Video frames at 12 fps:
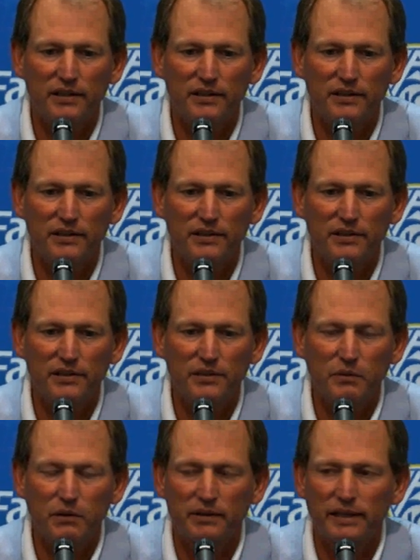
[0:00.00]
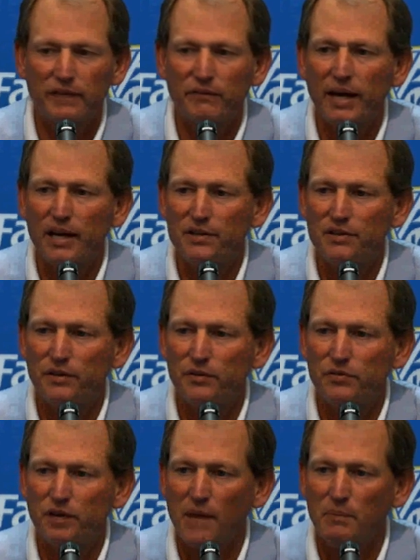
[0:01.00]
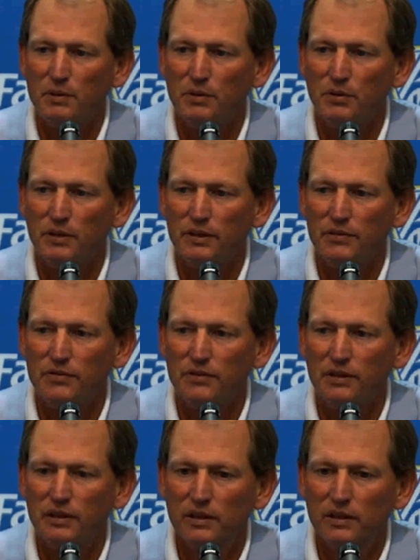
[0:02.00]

you want to take advantage of those opportunities.